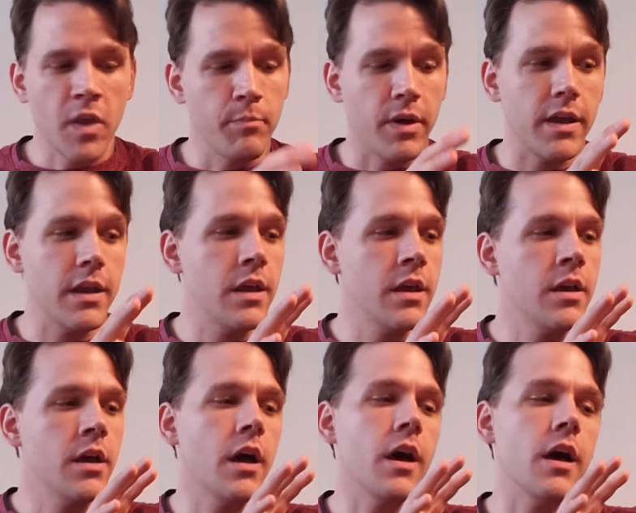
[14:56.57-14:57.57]
But
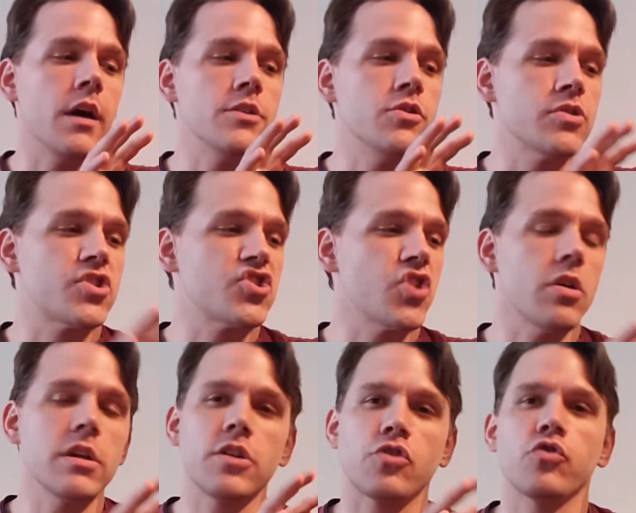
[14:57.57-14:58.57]
you're
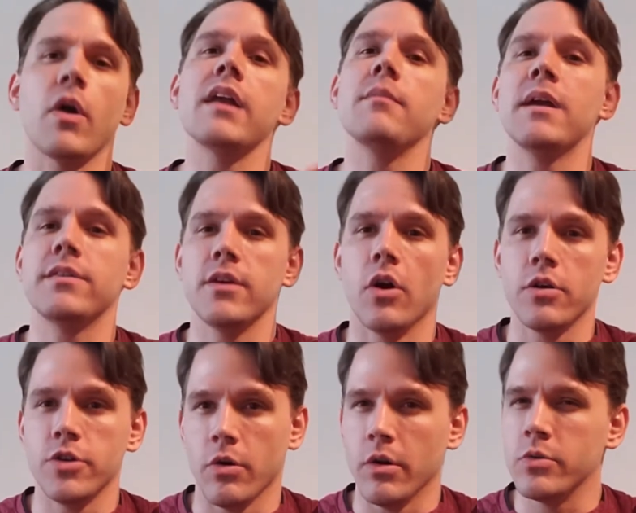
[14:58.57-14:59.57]
starting to try to make the art
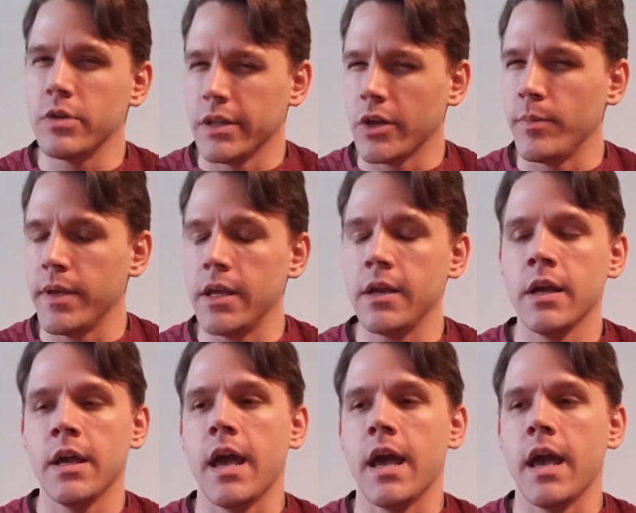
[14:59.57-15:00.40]
your own a little bit.